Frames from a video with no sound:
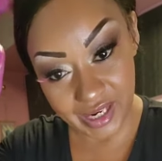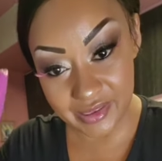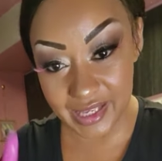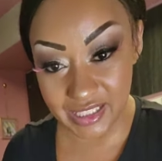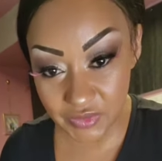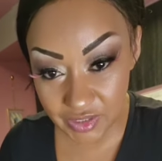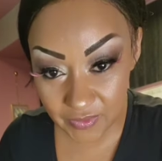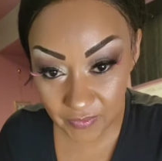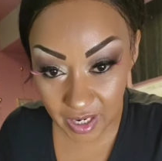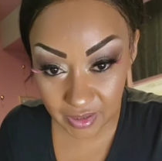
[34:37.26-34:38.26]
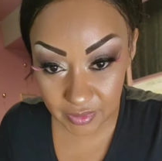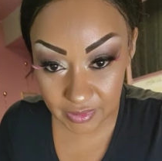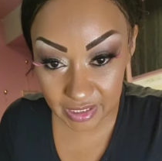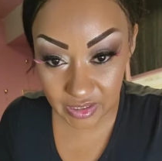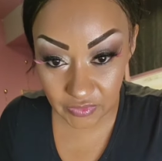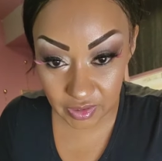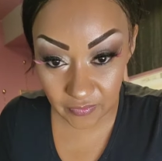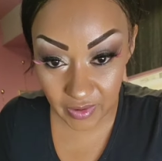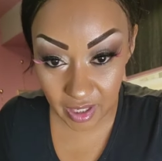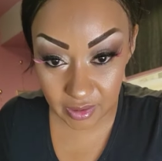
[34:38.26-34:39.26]
Thanks for the follow. Thanks for the
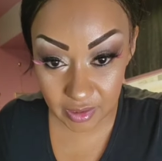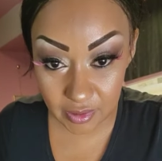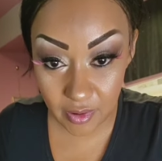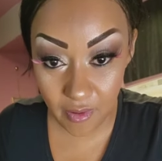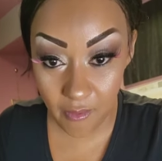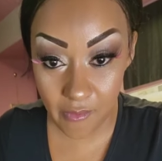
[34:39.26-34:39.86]
follow.